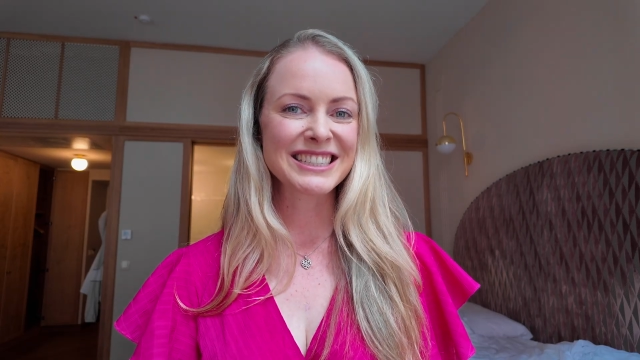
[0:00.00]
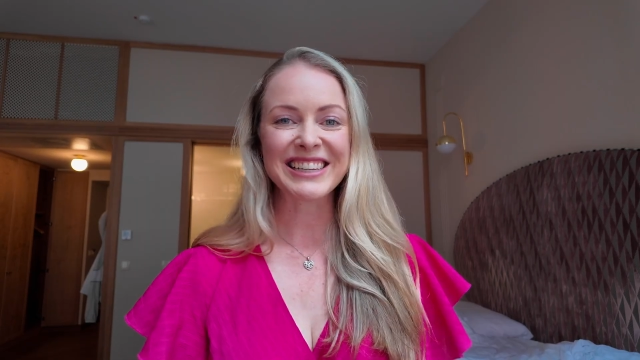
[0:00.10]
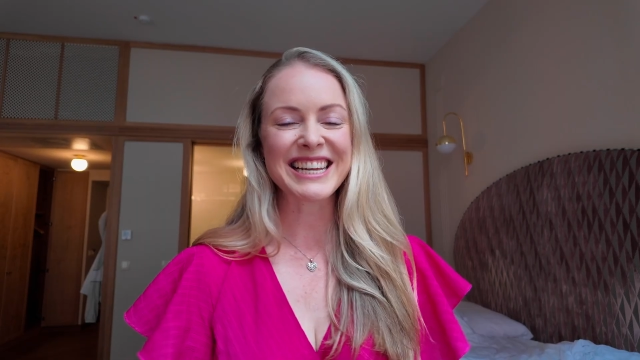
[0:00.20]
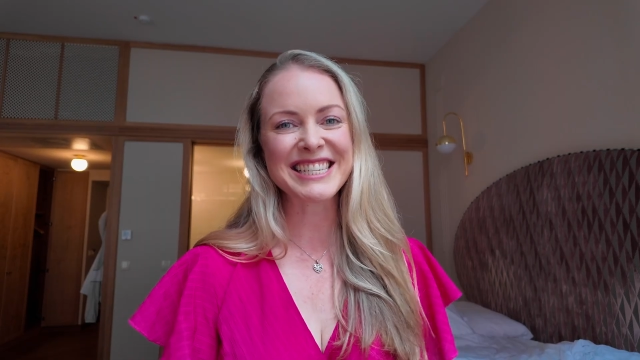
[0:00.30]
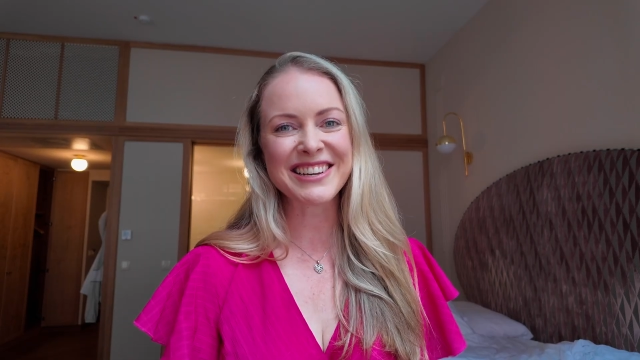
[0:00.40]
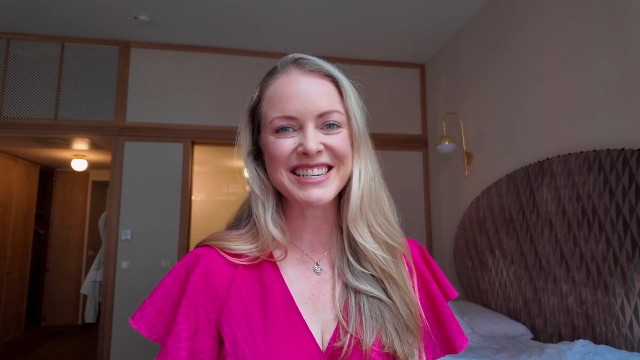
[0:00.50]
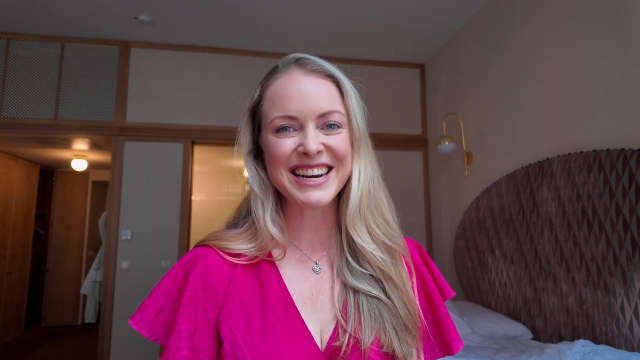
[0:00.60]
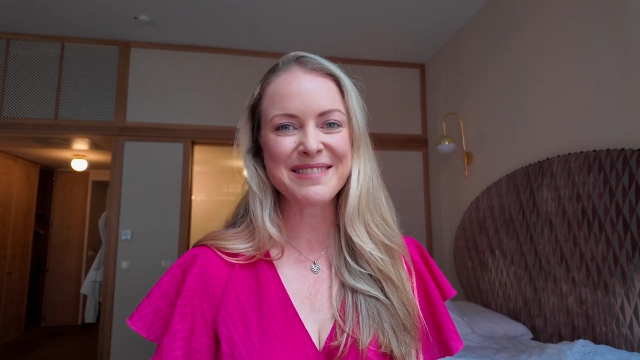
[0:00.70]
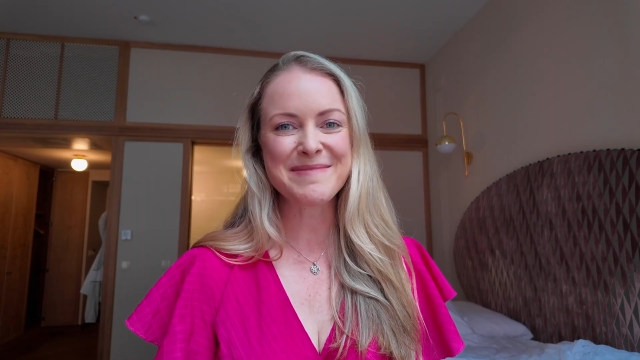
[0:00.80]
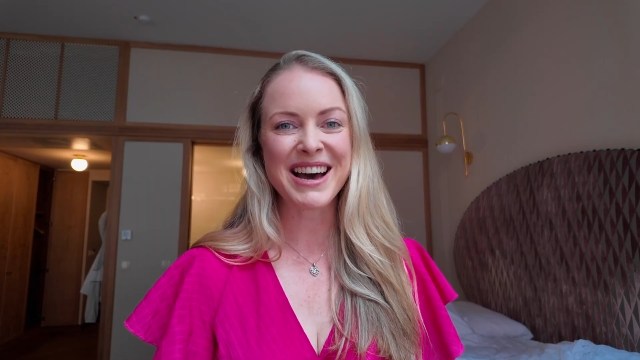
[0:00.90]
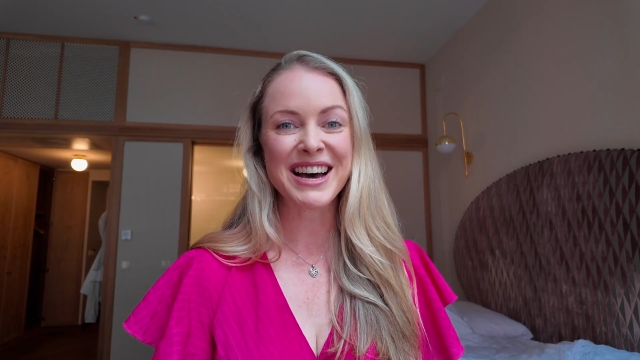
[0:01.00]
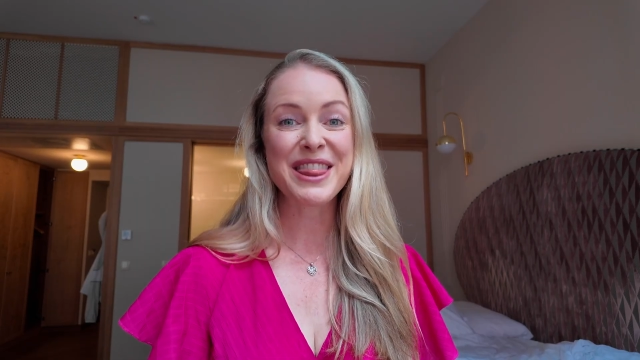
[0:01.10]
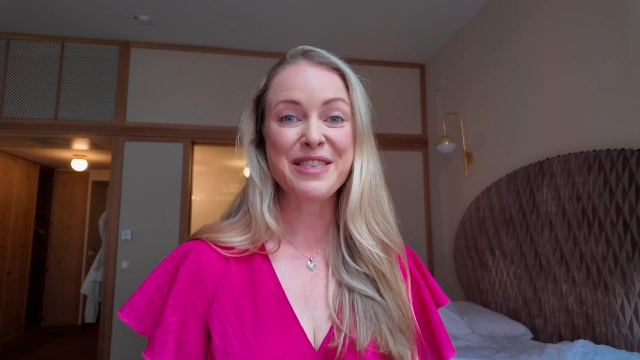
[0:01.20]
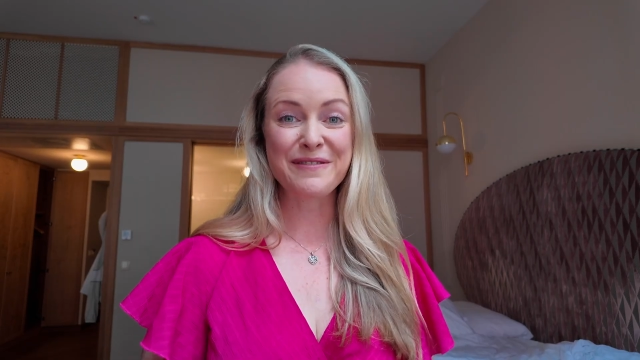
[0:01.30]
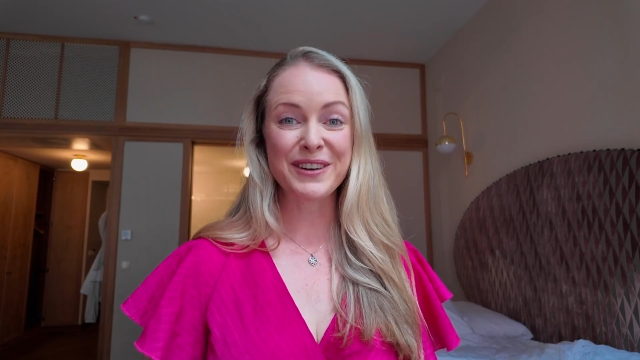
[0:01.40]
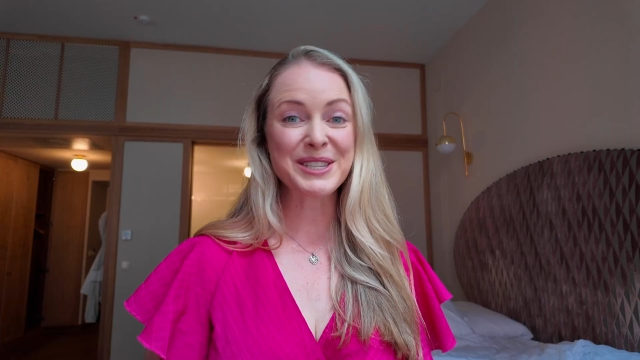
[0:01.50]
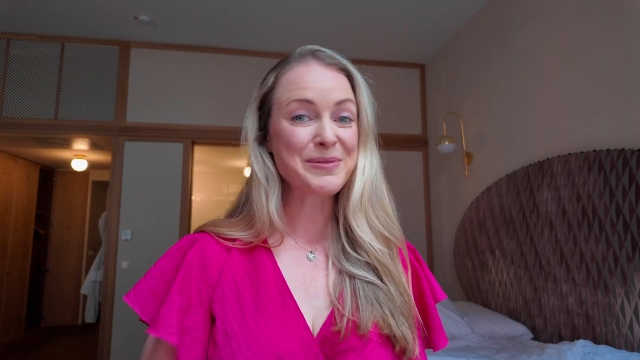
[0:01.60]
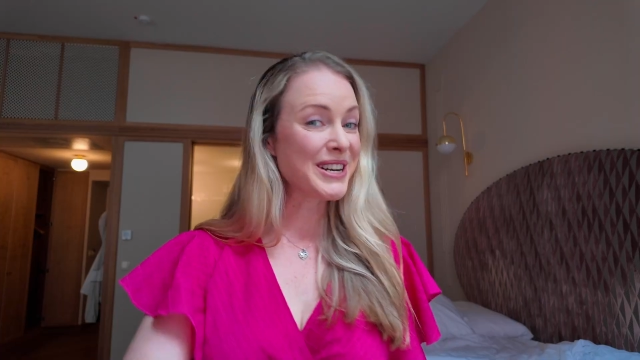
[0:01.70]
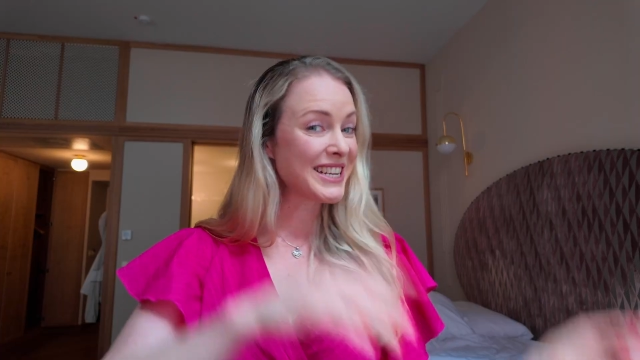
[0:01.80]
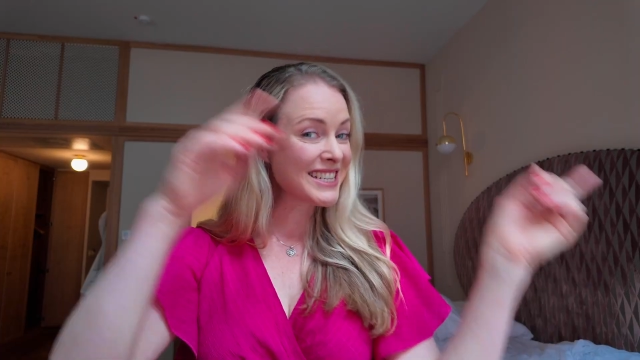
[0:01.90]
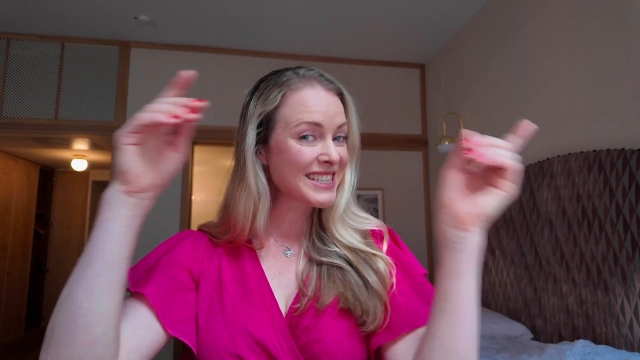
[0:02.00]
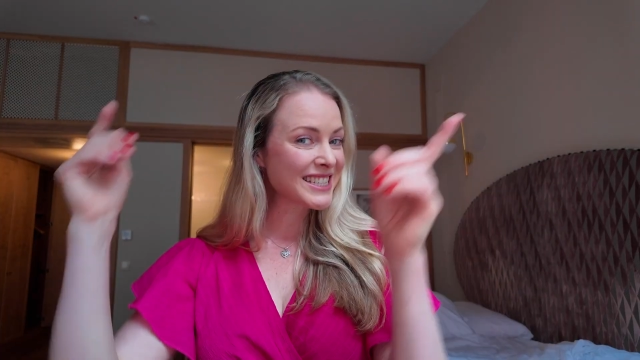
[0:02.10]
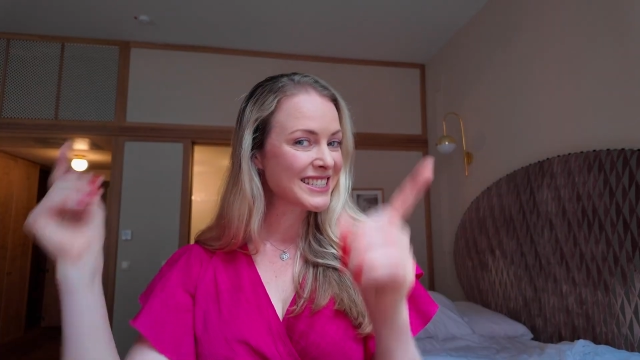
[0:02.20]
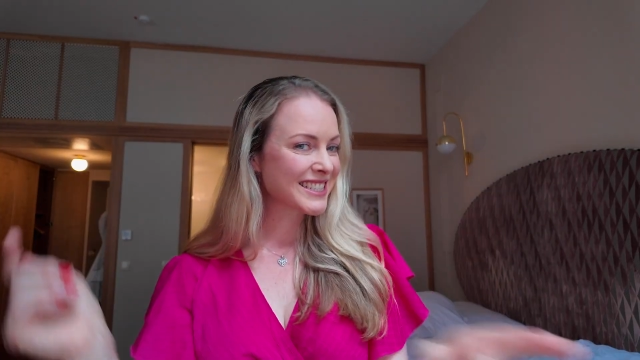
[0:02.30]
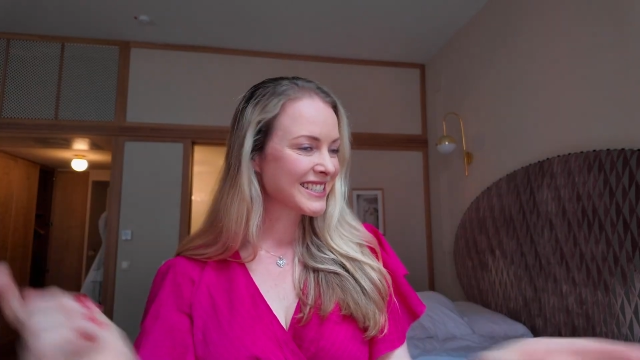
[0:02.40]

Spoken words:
Let's go check them out. The first one is